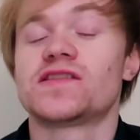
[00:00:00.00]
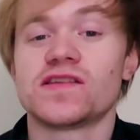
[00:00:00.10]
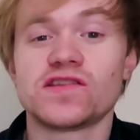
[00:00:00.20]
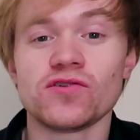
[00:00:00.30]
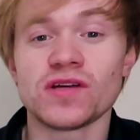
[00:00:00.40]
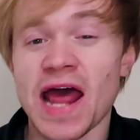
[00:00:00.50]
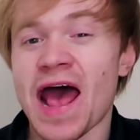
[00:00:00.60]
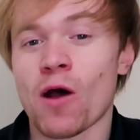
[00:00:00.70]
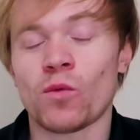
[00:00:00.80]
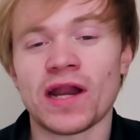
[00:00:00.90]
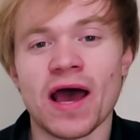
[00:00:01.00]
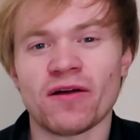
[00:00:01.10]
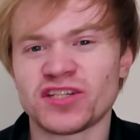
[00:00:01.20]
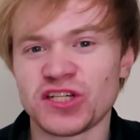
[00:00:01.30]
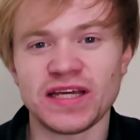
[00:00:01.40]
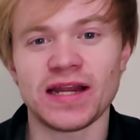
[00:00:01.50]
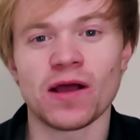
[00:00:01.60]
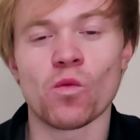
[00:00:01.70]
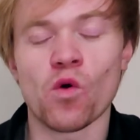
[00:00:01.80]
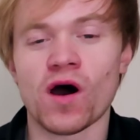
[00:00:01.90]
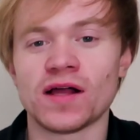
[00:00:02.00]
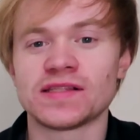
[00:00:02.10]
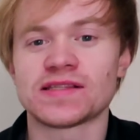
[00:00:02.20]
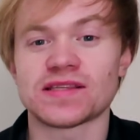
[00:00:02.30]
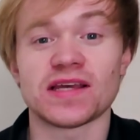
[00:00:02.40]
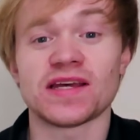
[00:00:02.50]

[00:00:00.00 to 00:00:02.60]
To do that without cheating once